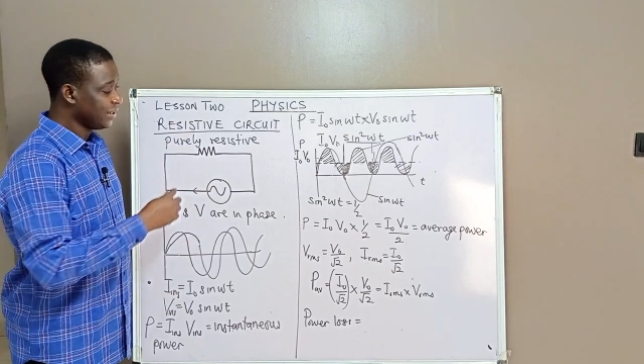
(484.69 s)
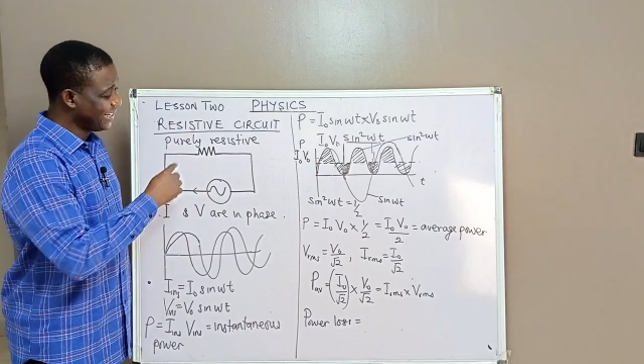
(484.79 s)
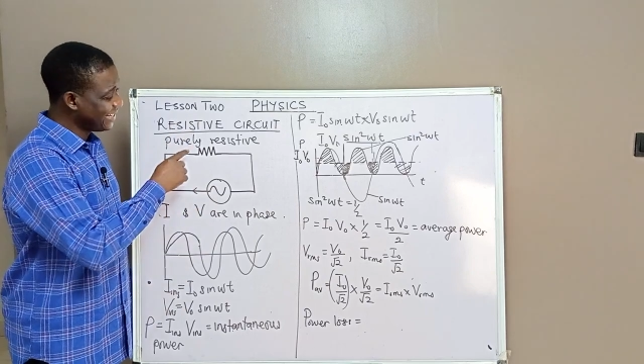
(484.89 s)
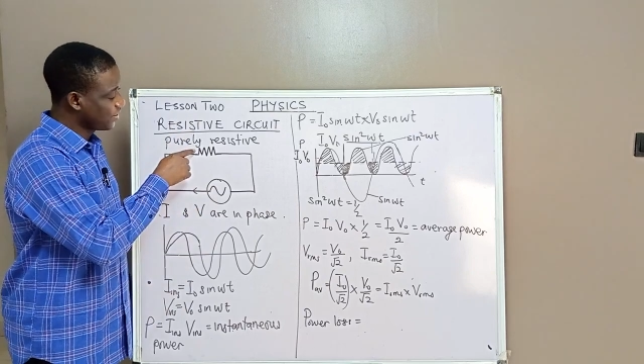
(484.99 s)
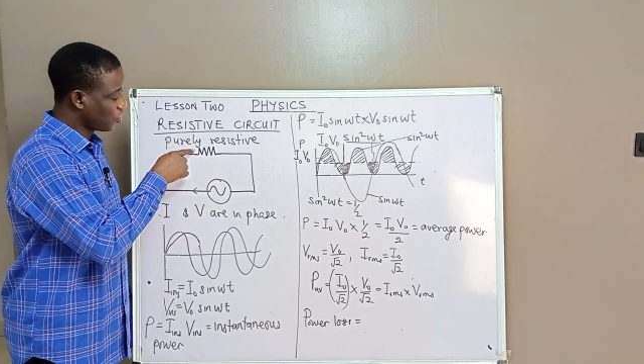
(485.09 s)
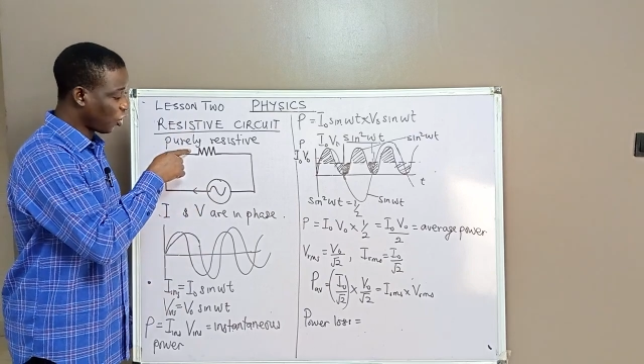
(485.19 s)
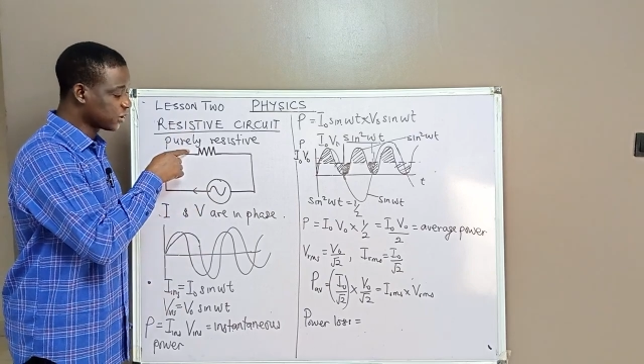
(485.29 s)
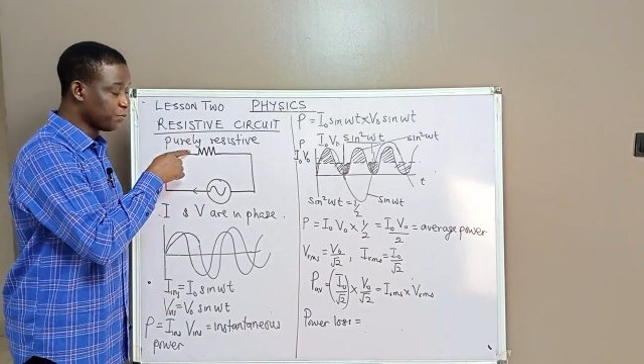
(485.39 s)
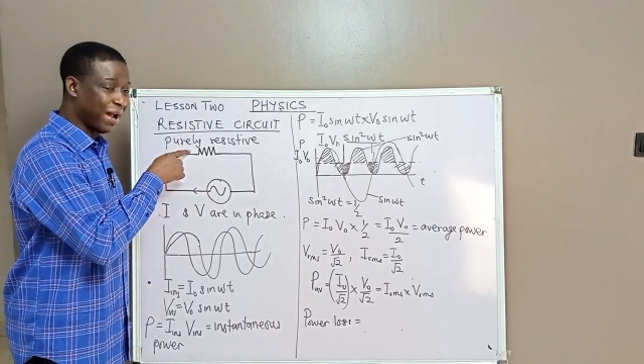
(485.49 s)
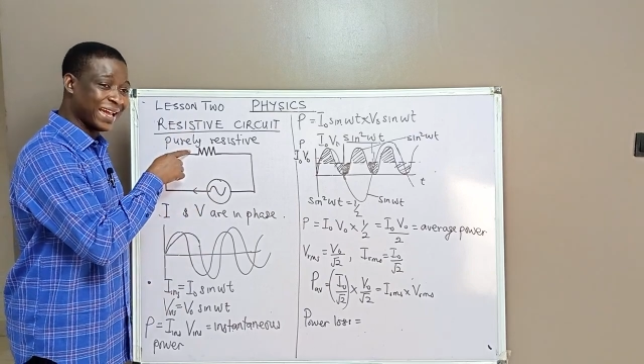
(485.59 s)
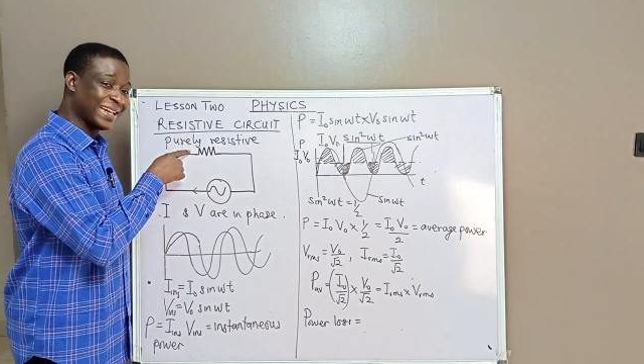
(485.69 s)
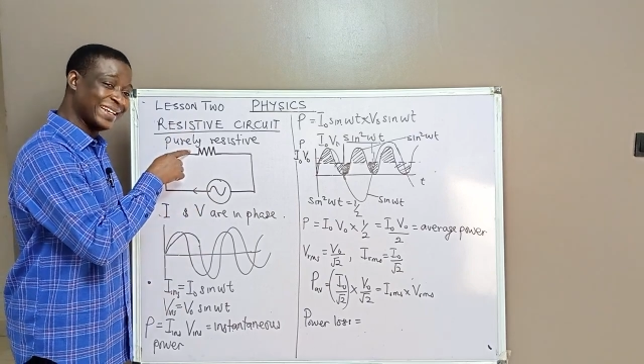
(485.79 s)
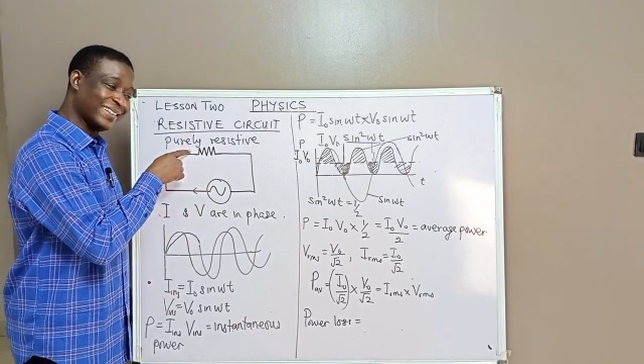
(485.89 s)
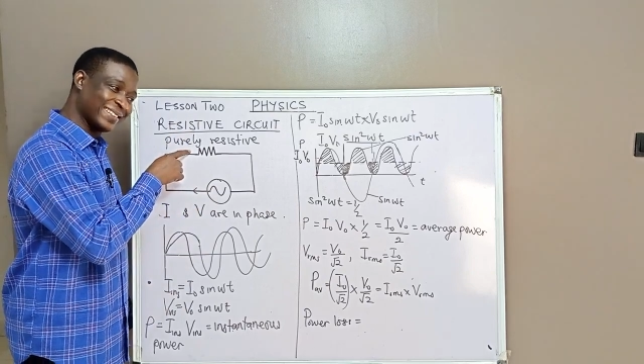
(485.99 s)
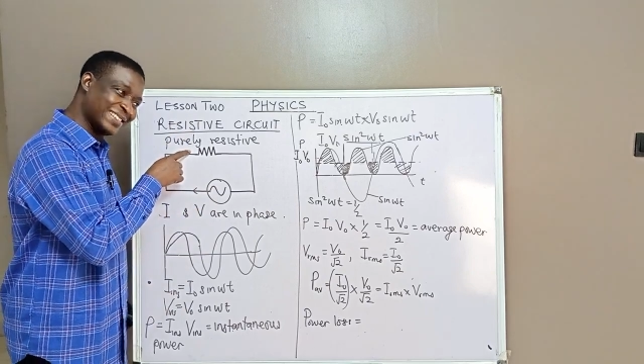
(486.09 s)
is caused by a
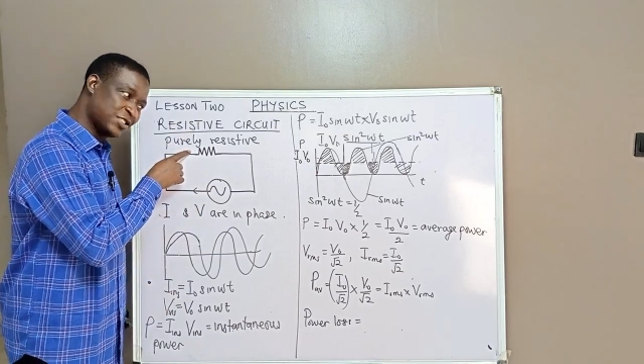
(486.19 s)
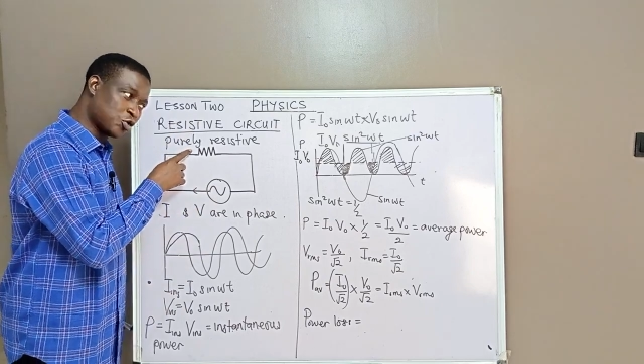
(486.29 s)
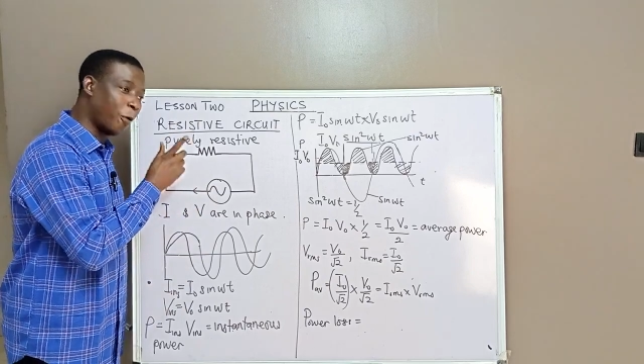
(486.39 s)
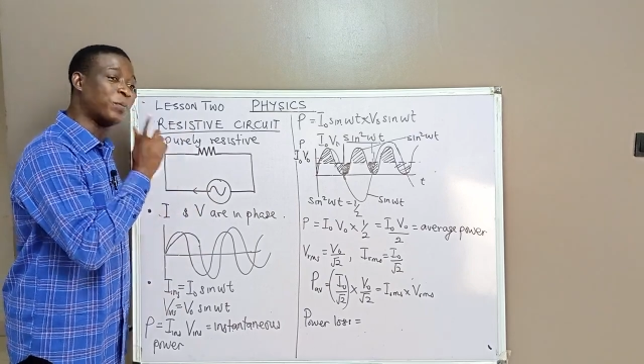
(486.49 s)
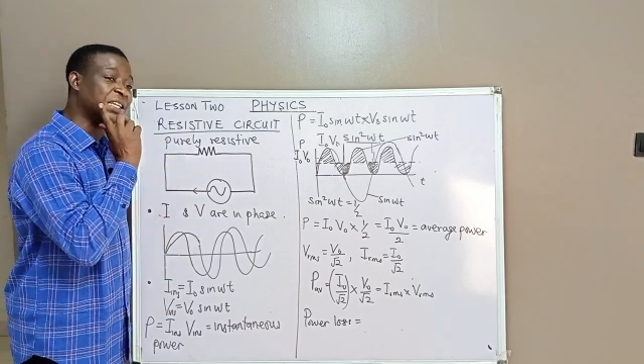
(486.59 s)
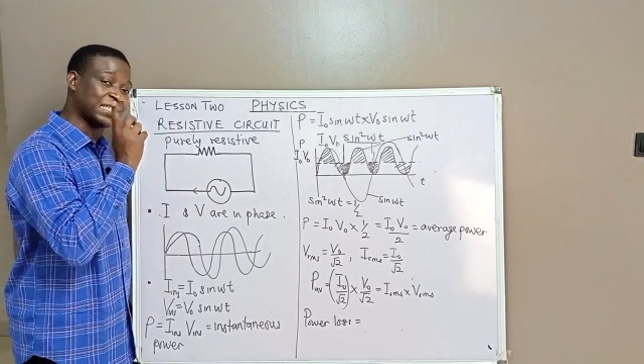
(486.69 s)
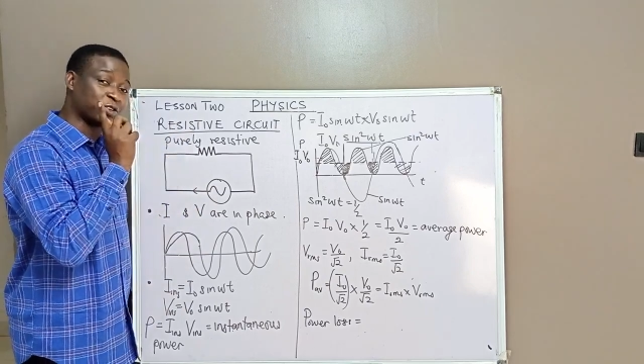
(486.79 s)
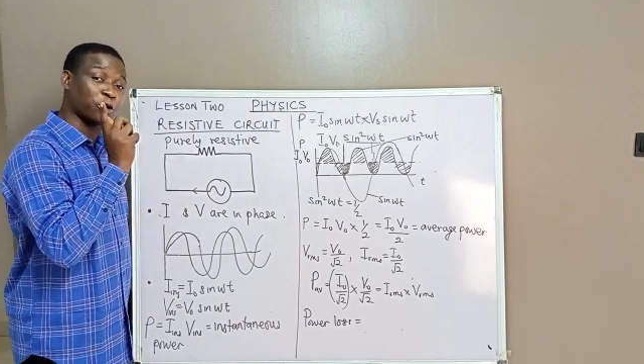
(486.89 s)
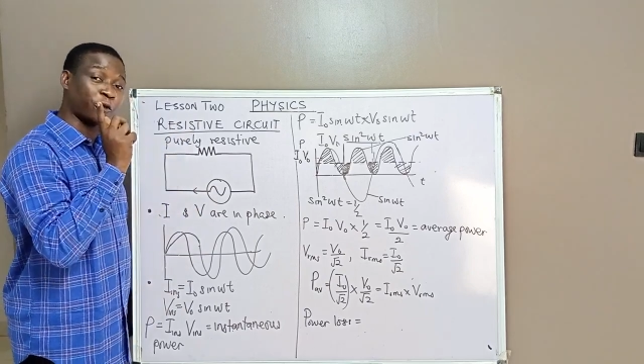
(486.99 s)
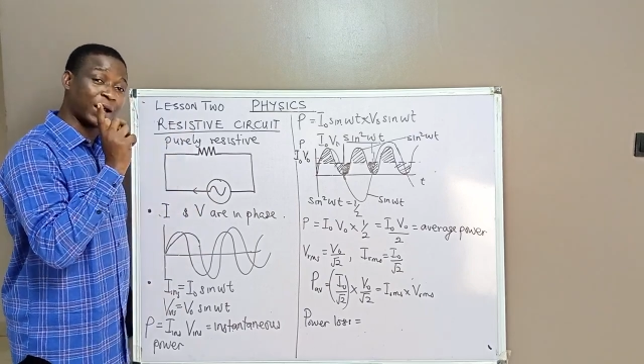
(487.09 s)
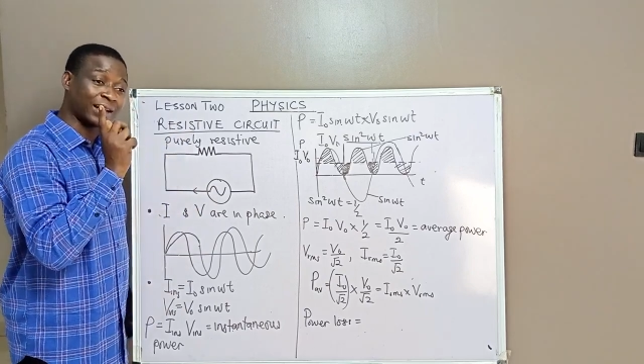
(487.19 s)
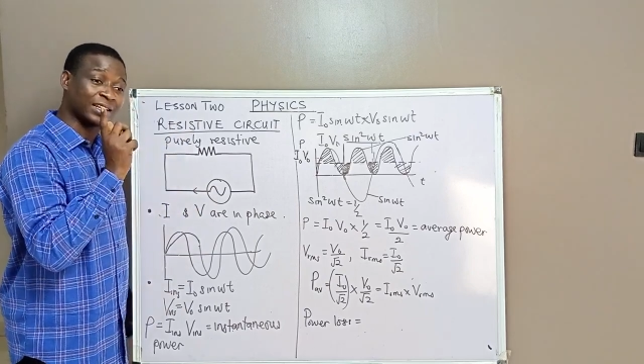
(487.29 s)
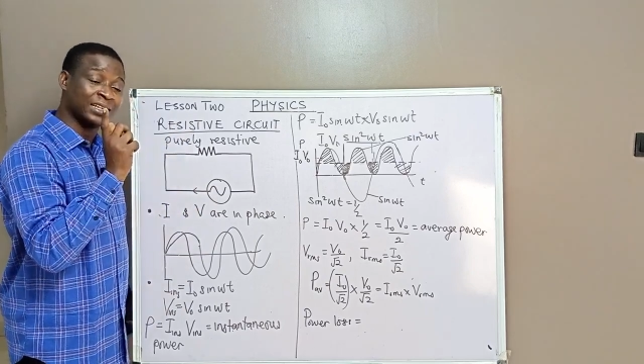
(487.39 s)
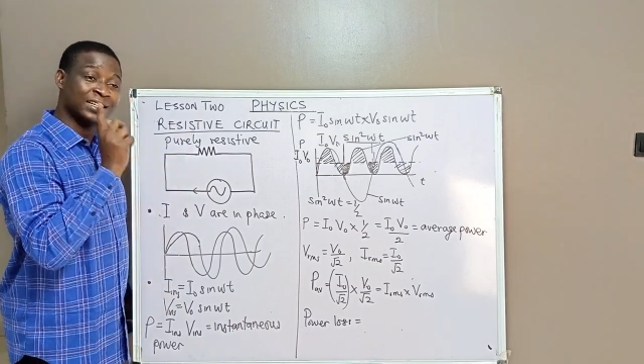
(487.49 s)
resistor. Please take note of that.